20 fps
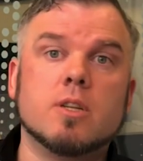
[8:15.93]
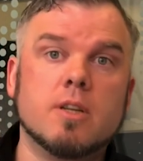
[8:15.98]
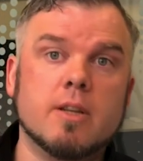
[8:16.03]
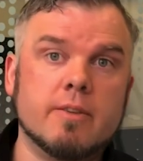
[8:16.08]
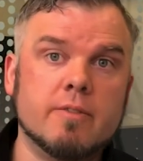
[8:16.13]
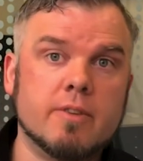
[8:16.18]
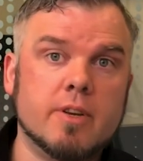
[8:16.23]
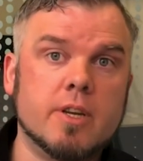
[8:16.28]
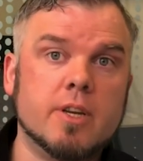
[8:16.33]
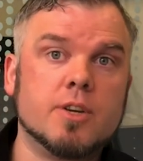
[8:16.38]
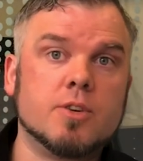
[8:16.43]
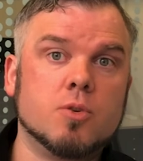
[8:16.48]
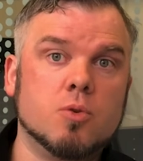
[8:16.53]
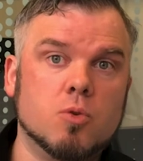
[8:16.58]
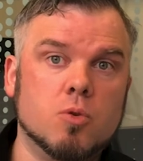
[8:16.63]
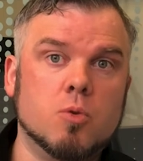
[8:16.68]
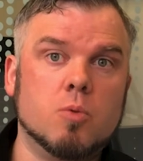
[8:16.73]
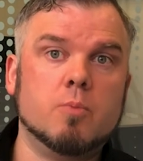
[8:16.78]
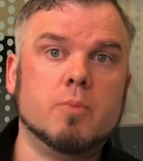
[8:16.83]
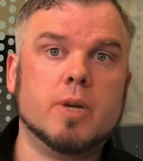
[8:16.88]
living at
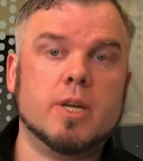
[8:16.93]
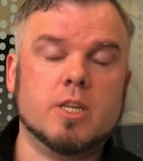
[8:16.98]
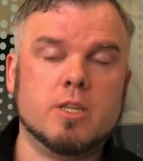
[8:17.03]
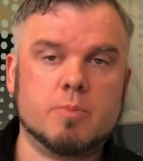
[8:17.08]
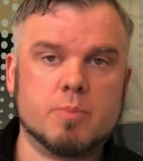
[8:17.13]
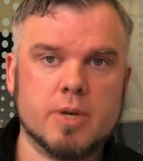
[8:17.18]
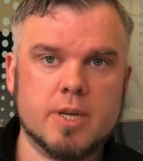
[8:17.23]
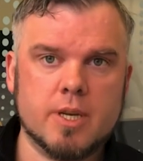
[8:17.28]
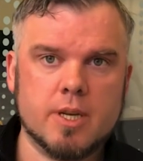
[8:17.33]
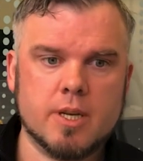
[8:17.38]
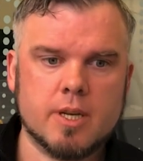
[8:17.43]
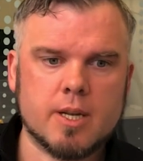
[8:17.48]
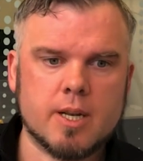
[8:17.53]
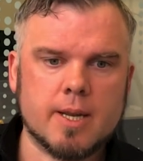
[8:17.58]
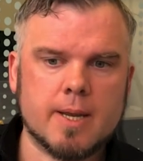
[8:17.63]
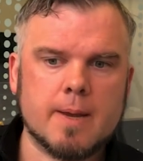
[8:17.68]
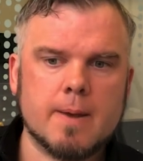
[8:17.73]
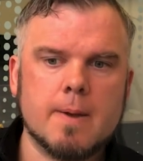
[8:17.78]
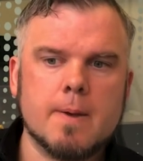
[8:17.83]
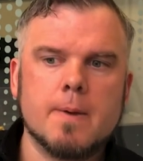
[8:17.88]
home
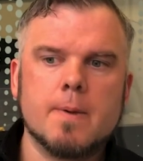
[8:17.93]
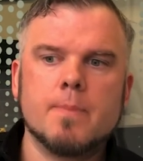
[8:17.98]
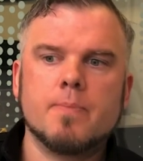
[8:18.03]
independently.